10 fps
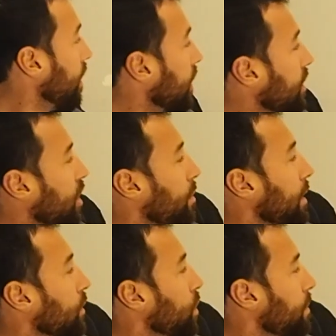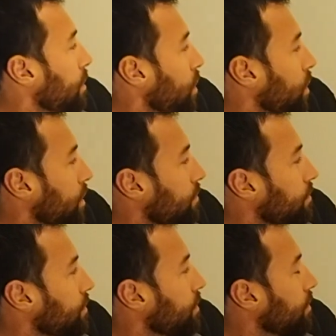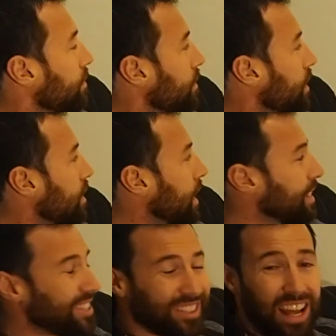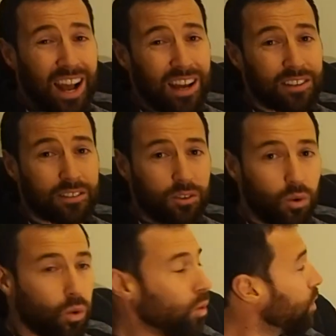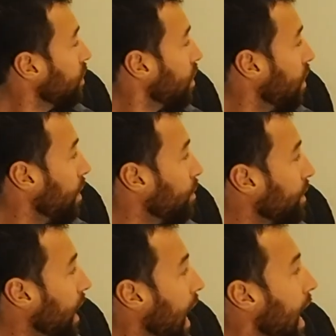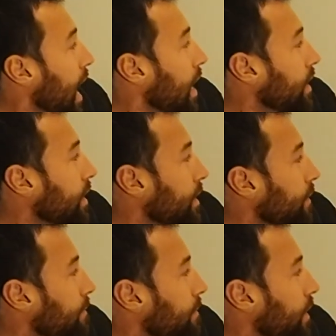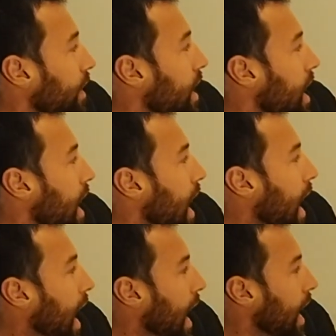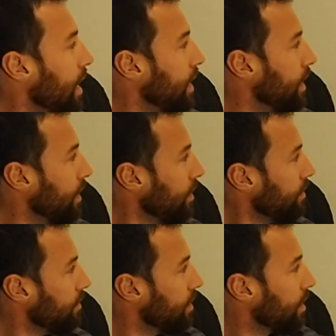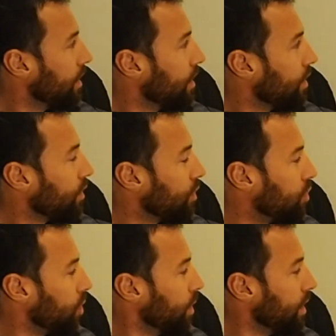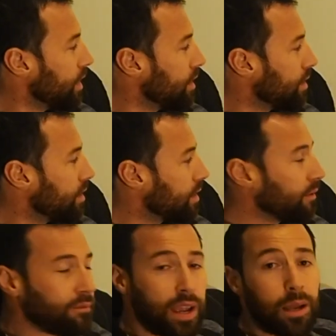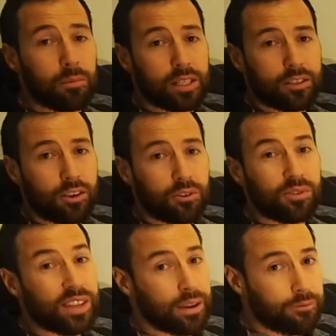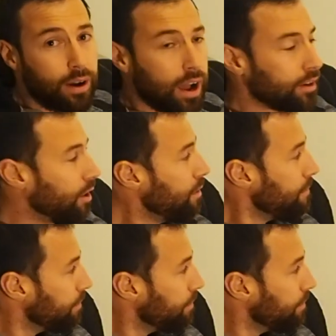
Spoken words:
Let's go back to our board. It's going to start all the time with are here. Are here, the doer is the family, so te whānau,